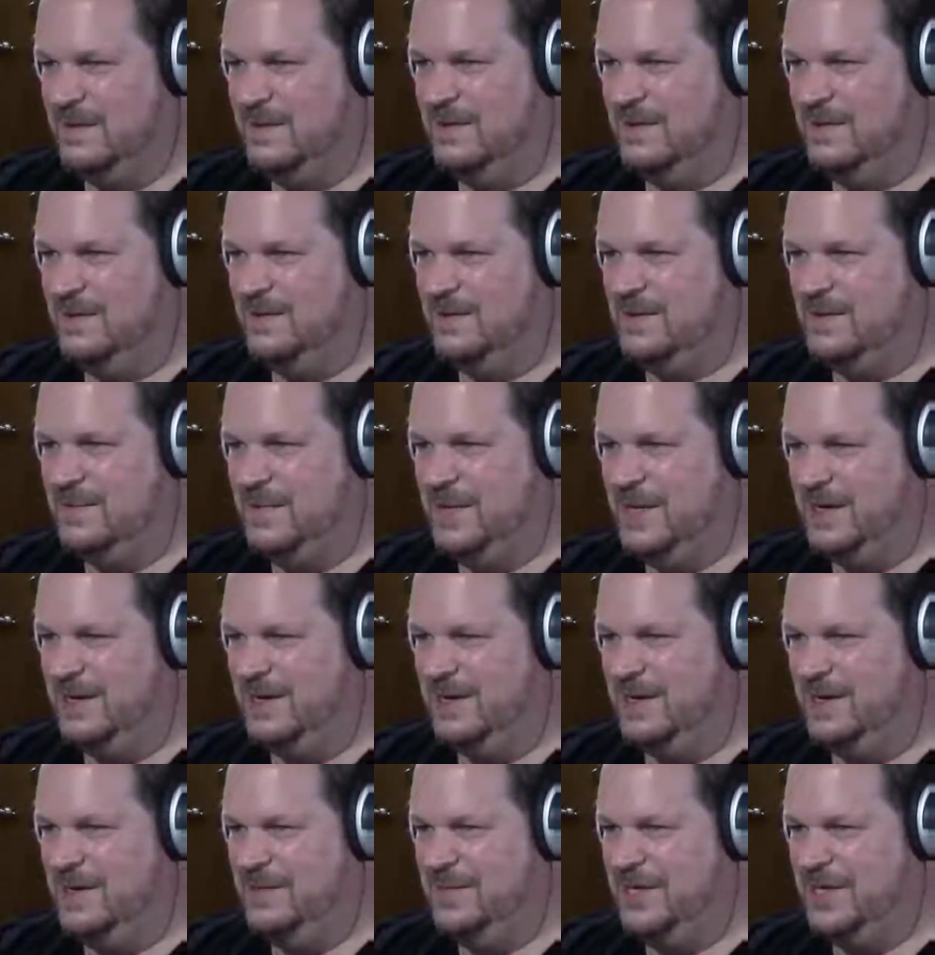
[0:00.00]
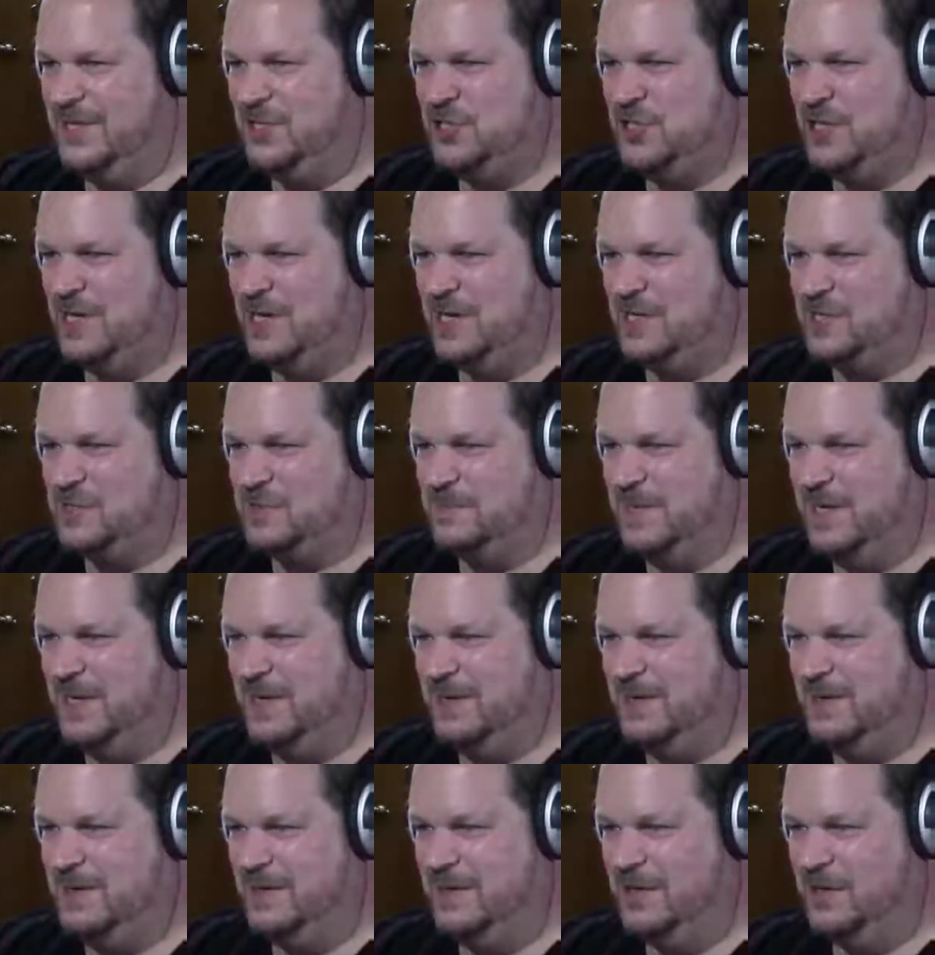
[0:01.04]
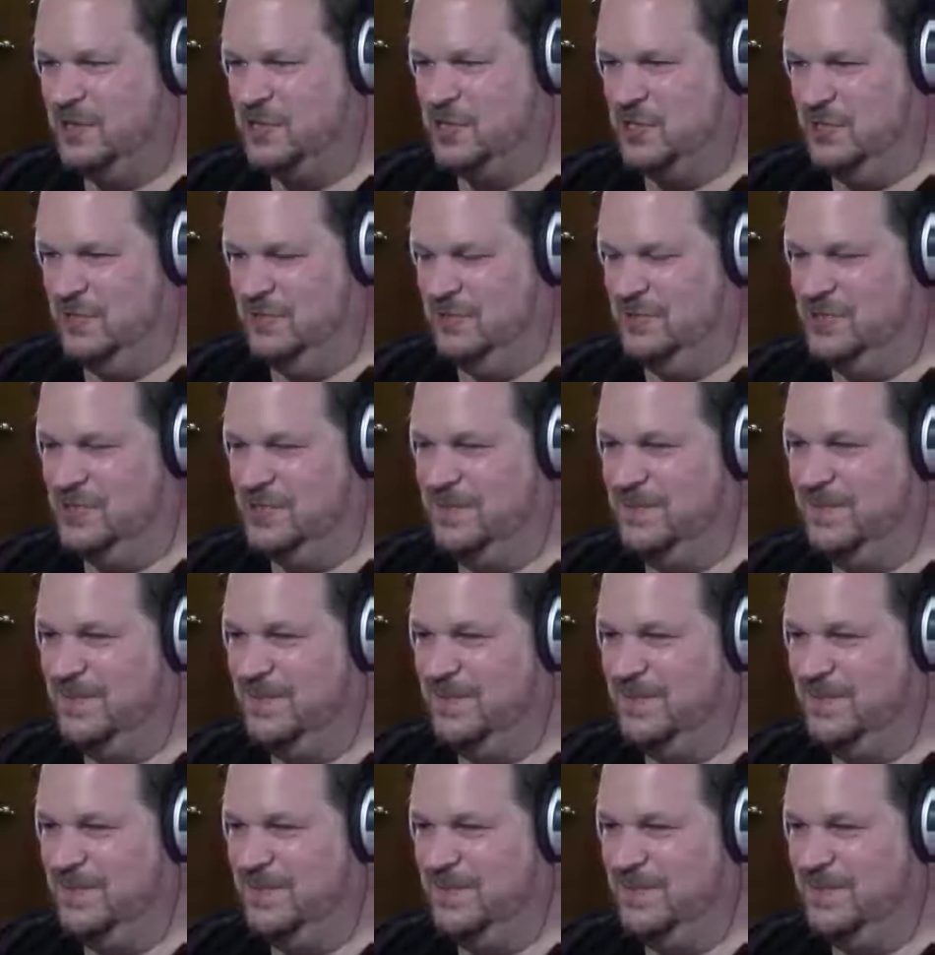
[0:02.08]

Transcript: Oh, come on. How many shots, man? There she goes.